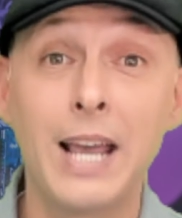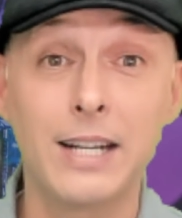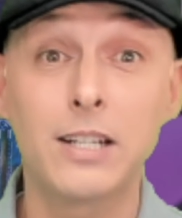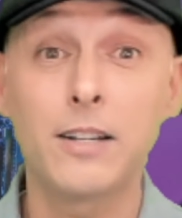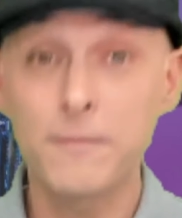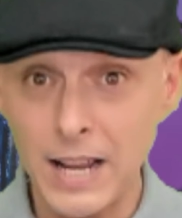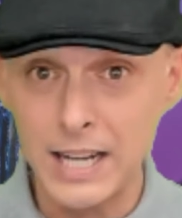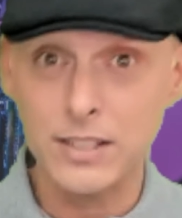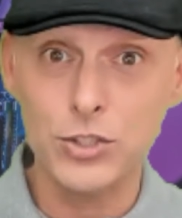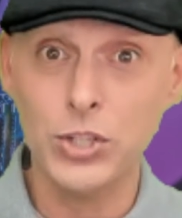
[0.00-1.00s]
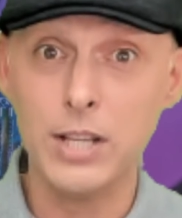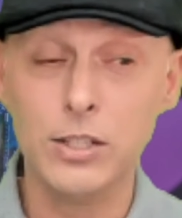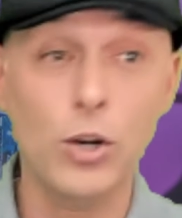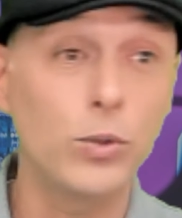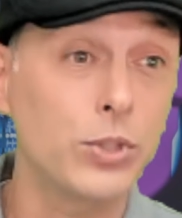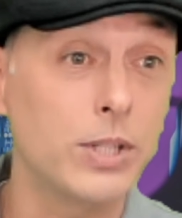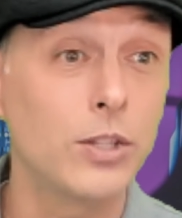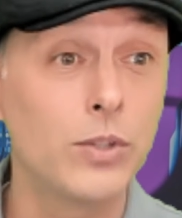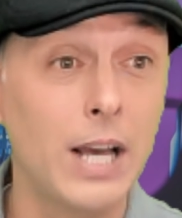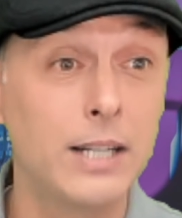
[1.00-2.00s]
and an advanced chess coach in the
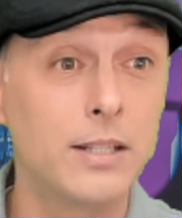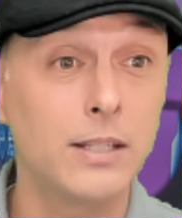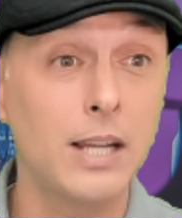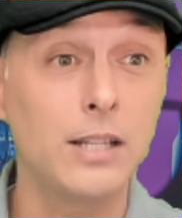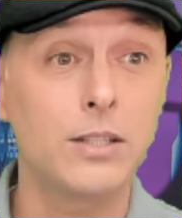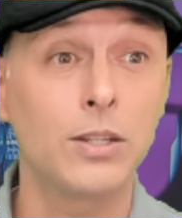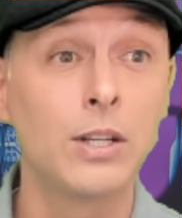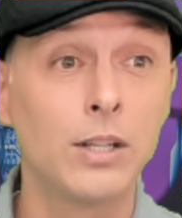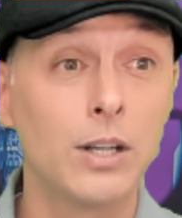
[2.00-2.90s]
United States.